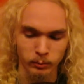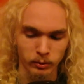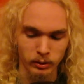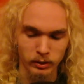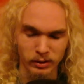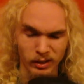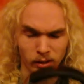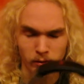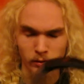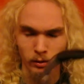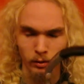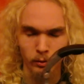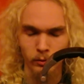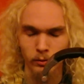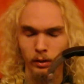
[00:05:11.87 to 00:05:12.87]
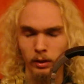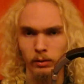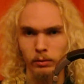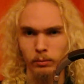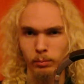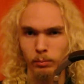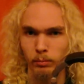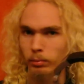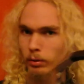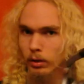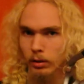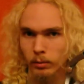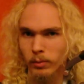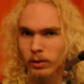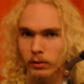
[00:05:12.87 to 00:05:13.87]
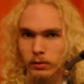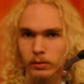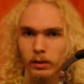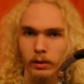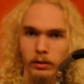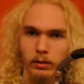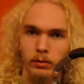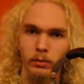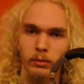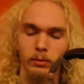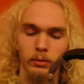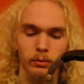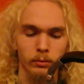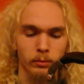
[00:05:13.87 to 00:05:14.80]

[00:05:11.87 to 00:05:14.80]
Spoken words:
but these actually do sound pretty much like you